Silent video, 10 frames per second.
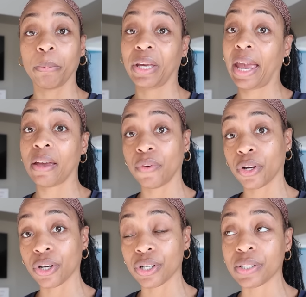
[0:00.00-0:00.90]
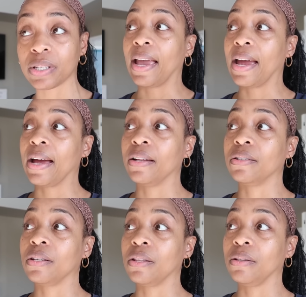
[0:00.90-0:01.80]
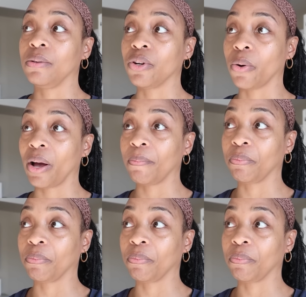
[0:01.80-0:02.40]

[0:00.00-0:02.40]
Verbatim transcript: behaviors and, you know,